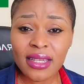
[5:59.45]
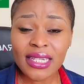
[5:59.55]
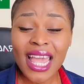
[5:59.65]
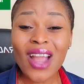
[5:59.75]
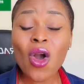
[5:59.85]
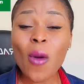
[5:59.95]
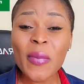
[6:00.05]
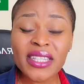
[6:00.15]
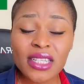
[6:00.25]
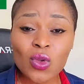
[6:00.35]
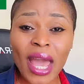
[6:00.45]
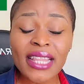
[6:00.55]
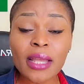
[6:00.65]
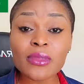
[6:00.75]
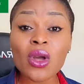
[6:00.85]
They are committing to
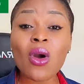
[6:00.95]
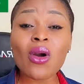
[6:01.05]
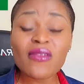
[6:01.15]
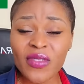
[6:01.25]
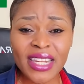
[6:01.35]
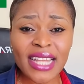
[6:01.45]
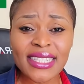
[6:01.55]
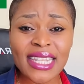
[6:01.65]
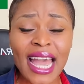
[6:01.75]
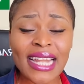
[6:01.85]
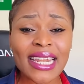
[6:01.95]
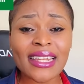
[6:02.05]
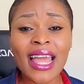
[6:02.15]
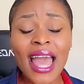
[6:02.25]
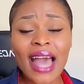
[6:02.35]
items confidently, and
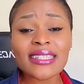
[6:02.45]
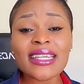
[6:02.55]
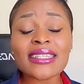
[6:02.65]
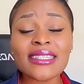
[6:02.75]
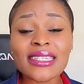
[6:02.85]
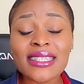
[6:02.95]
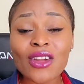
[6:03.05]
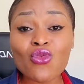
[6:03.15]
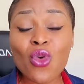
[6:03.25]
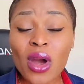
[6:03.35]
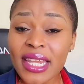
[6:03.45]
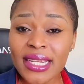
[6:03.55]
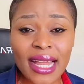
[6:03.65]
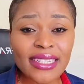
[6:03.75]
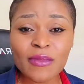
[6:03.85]
then as they, they start
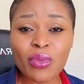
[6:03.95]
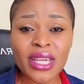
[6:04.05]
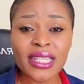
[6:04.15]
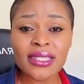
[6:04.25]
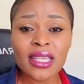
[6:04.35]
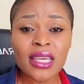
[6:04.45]
running that sprint,